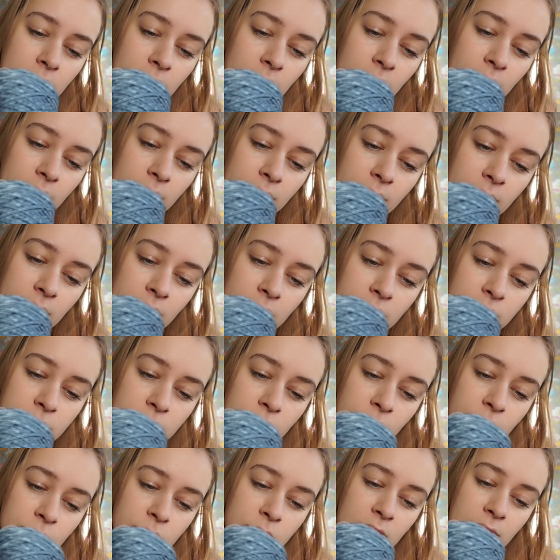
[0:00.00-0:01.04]
I think.
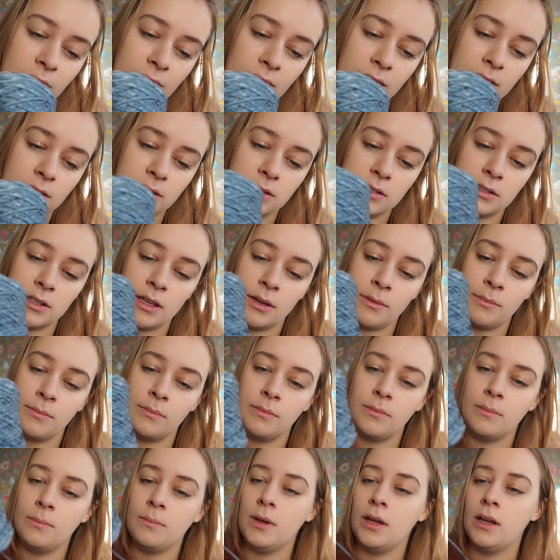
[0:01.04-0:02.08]
So she had
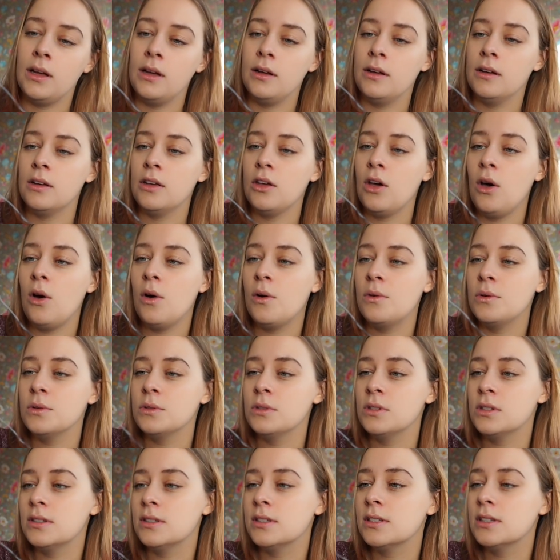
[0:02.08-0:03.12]
some
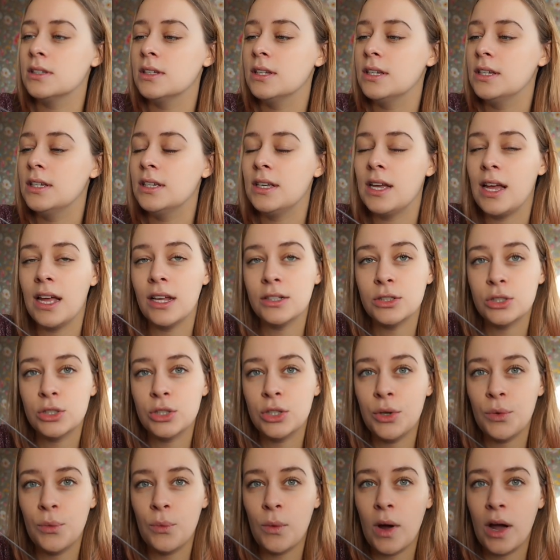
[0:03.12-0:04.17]
cones, and
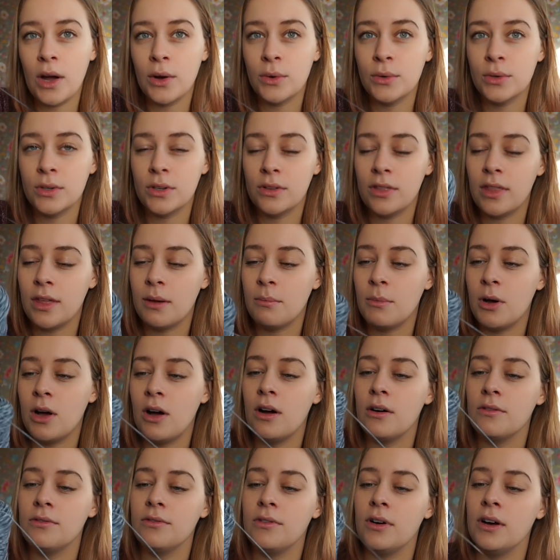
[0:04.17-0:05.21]
she wound them
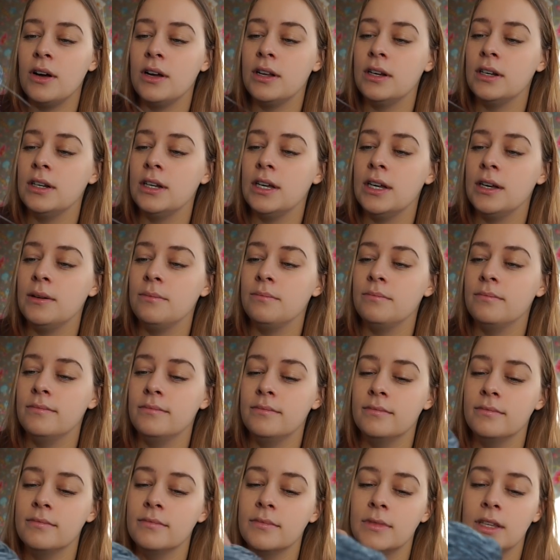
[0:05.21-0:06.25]
off on
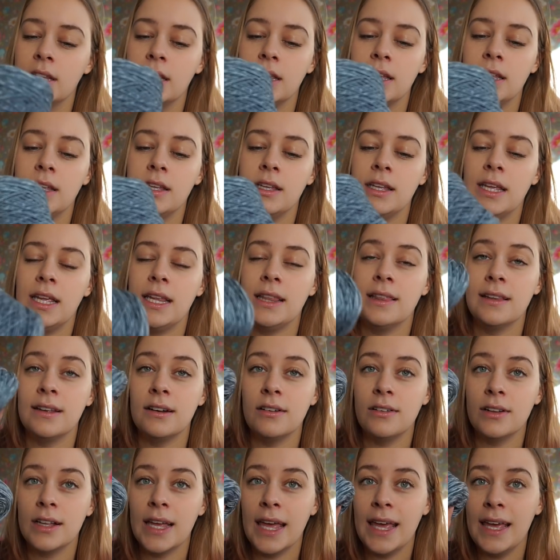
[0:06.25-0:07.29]
in
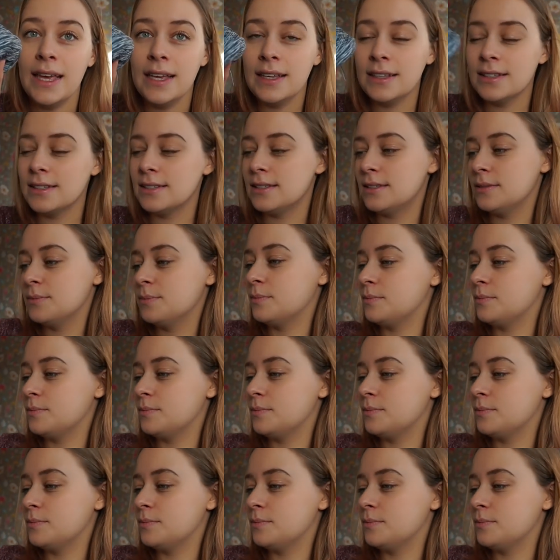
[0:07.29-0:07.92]
little cakes.